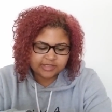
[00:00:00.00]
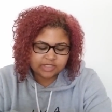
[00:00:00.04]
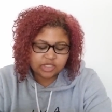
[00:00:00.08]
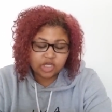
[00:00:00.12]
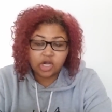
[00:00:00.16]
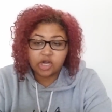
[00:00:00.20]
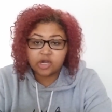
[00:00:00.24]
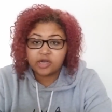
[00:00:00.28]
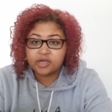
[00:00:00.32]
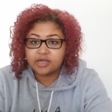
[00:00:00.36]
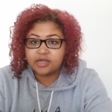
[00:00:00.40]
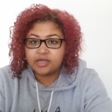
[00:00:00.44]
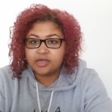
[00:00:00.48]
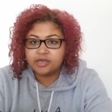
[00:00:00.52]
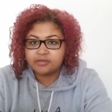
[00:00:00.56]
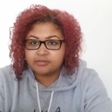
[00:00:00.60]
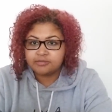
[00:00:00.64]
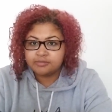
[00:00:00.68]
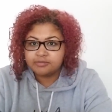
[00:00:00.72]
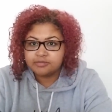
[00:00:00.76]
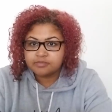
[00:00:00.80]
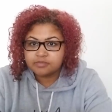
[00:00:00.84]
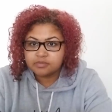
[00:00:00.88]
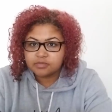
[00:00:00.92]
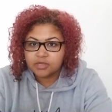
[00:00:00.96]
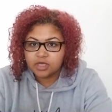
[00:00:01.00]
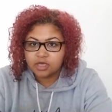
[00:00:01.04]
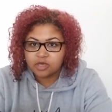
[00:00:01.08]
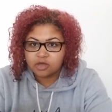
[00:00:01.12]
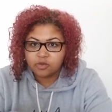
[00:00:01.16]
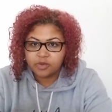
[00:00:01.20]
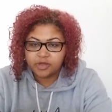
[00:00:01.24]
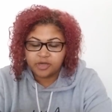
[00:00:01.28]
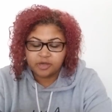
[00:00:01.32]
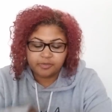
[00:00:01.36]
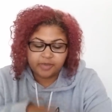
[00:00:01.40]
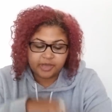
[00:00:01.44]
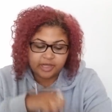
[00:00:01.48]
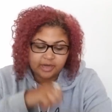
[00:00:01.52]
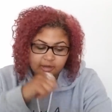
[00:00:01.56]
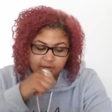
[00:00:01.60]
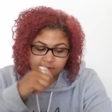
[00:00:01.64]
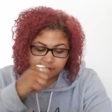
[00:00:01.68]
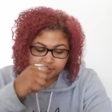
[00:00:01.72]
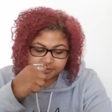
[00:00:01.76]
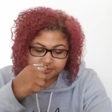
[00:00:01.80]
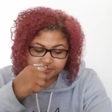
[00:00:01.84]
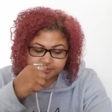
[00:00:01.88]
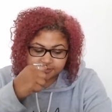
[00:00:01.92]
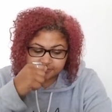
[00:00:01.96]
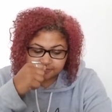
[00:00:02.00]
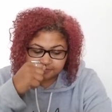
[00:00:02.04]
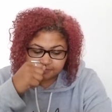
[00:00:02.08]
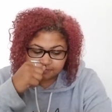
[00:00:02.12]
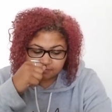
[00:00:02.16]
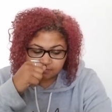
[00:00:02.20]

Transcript: targeting a Queen of Pentacles.